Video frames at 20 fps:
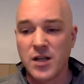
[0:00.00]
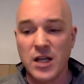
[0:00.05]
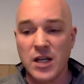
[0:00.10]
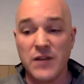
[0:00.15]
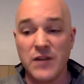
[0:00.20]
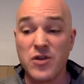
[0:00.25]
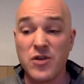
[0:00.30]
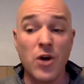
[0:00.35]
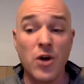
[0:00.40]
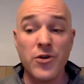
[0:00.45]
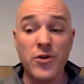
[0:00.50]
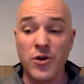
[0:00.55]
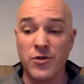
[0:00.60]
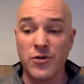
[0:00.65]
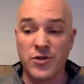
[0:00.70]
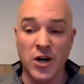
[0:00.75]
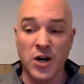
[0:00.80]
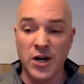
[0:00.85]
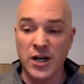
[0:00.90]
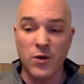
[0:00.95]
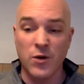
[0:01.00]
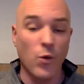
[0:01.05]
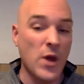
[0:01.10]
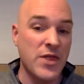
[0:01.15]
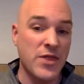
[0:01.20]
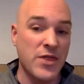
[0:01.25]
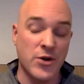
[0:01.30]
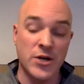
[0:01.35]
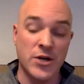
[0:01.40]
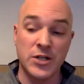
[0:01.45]
If you know you're targeting
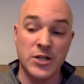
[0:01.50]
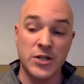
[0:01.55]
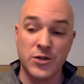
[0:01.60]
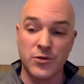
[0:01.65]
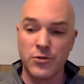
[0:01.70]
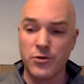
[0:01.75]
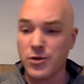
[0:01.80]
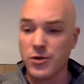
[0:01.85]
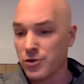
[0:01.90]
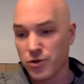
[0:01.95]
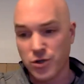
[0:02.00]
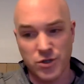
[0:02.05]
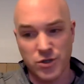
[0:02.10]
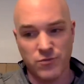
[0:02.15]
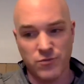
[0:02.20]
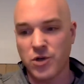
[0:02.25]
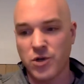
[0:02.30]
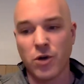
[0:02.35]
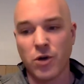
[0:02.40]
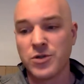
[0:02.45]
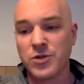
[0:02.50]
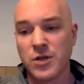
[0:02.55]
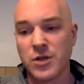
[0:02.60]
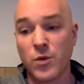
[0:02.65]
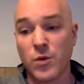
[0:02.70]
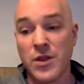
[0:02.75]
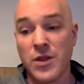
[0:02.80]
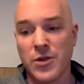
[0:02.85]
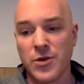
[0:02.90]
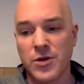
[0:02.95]
Win32, you can just code to the
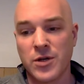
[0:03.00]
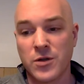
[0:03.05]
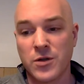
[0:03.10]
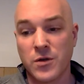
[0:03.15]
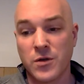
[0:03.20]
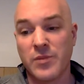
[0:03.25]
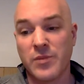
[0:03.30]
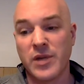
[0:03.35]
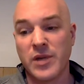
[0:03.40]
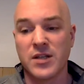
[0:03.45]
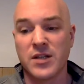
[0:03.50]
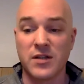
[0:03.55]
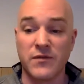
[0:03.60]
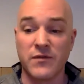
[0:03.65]
Win32 APIs.